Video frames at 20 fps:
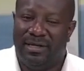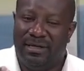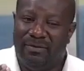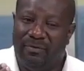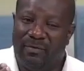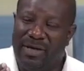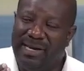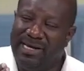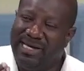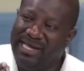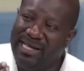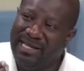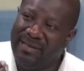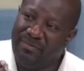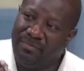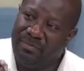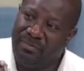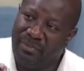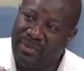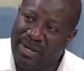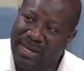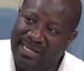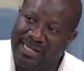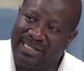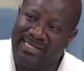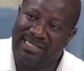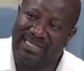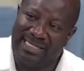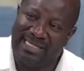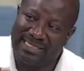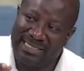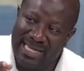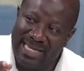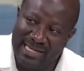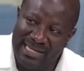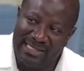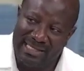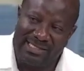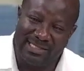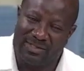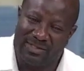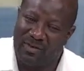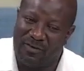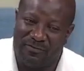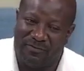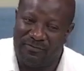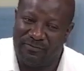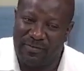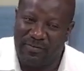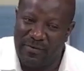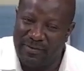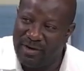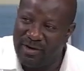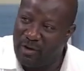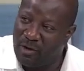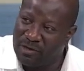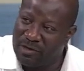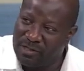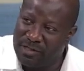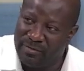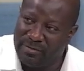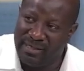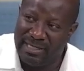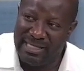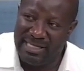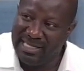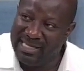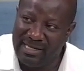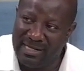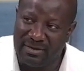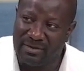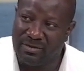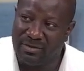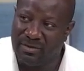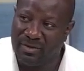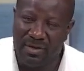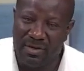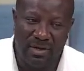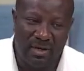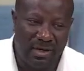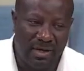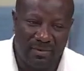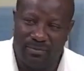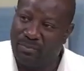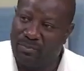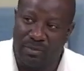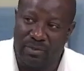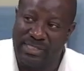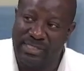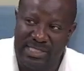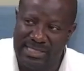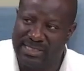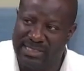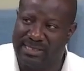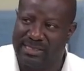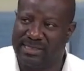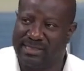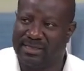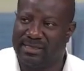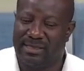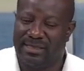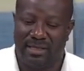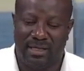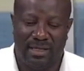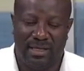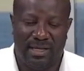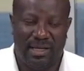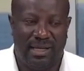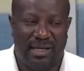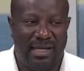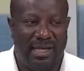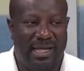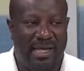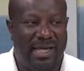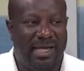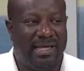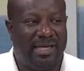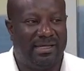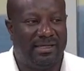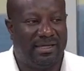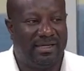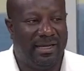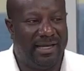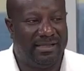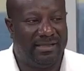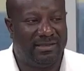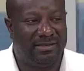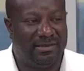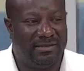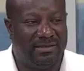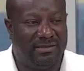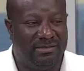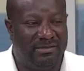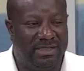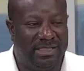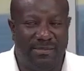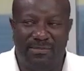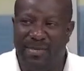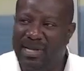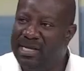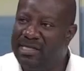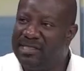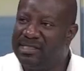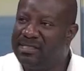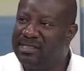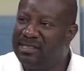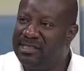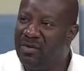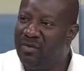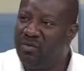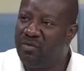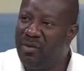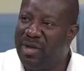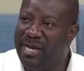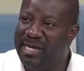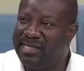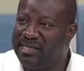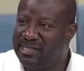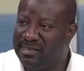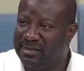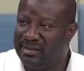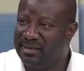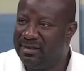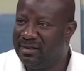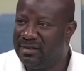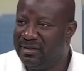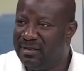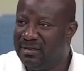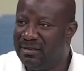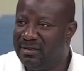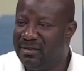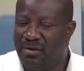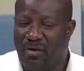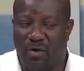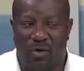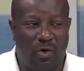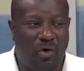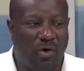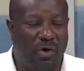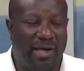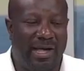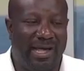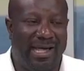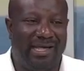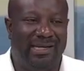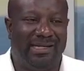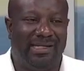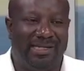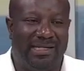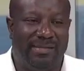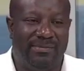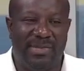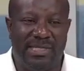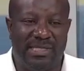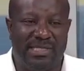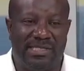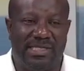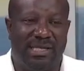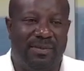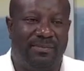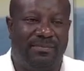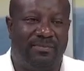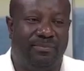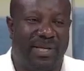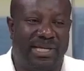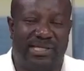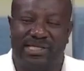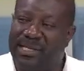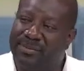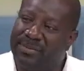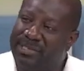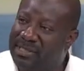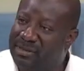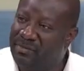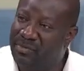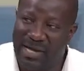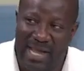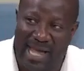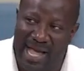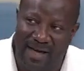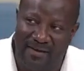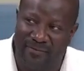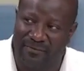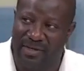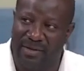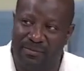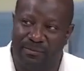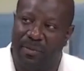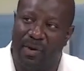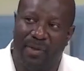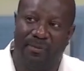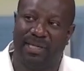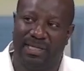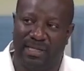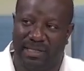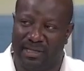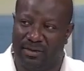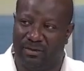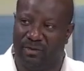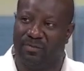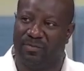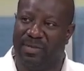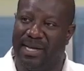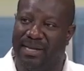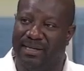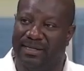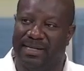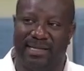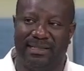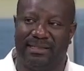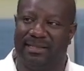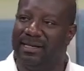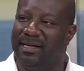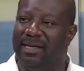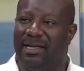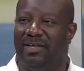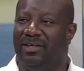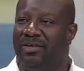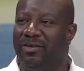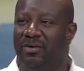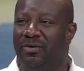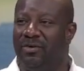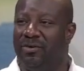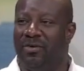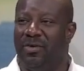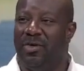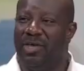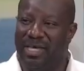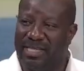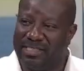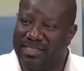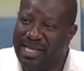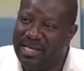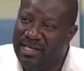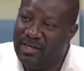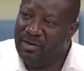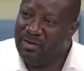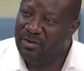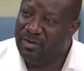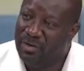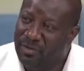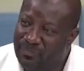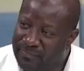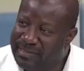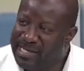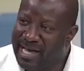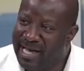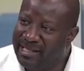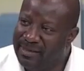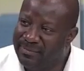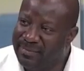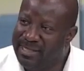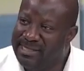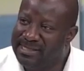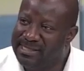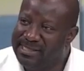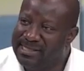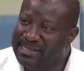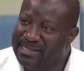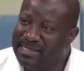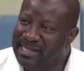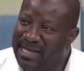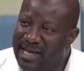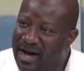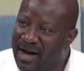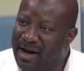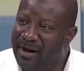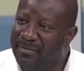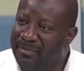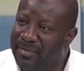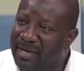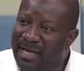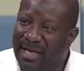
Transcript: when they break the tenets of very ordinary legal proceedings, it diminishes the weight or it diminishes the perception we have in public domain that, you know, it's like you've tied the person's and